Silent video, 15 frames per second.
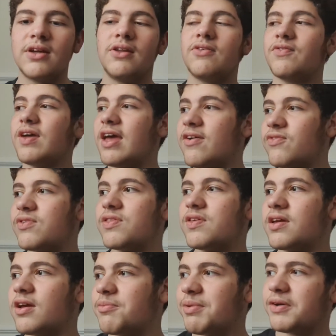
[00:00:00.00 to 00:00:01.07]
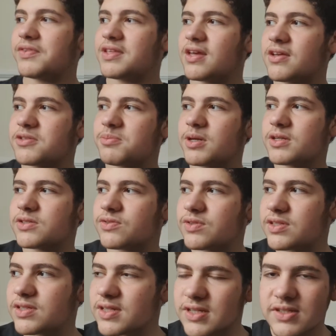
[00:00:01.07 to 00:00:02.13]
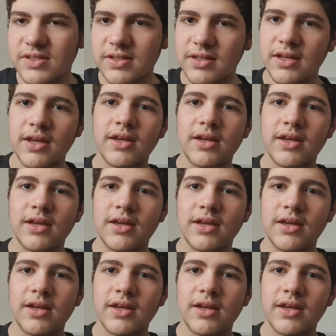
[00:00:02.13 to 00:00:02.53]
I love everything about the Xbox 360.